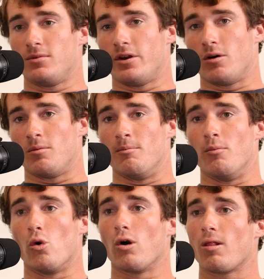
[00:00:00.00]

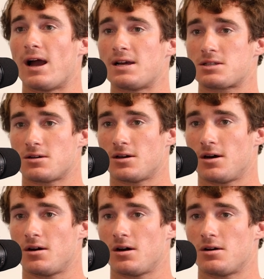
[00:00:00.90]
more or less
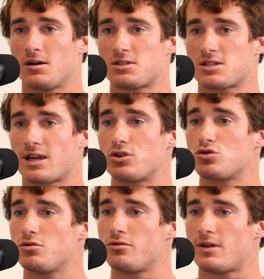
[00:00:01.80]
a
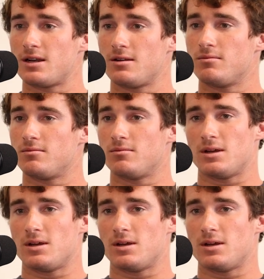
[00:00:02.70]
schedule that